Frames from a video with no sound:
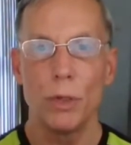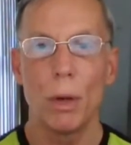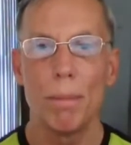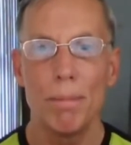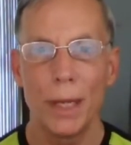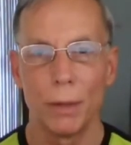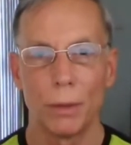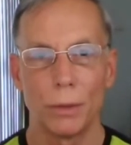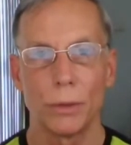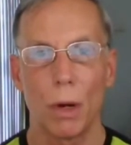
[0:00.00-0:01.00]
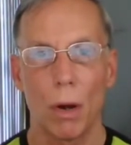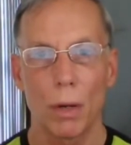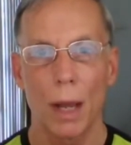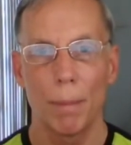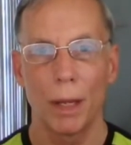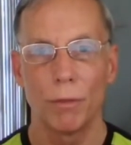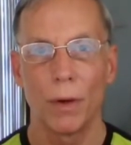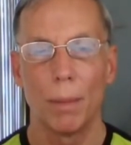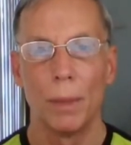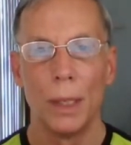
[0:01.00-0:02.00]
and your minerals are all coming
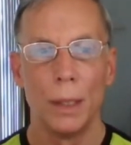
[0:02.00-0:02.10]
from.